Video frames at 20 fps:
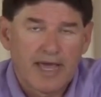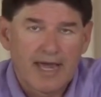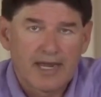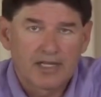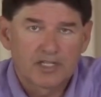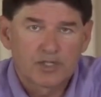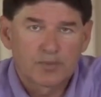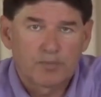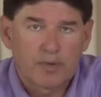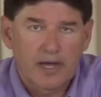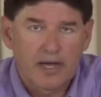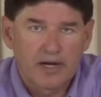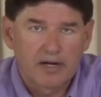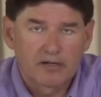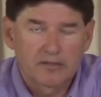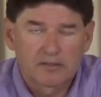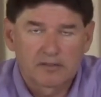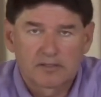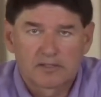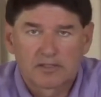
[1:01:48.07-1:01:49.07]
That
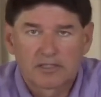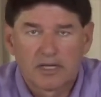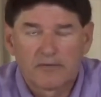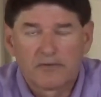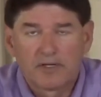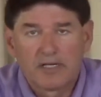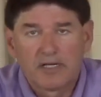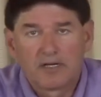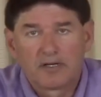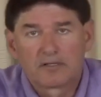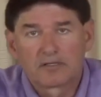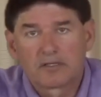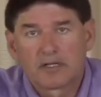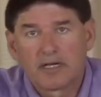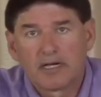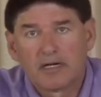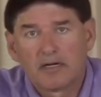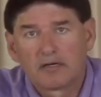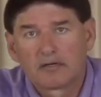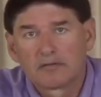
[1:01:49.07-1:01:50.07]
expired 70 years
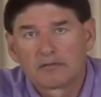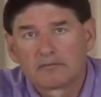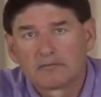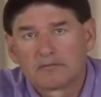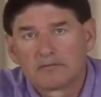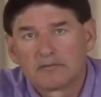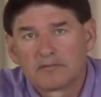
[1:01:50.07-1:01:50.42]
later.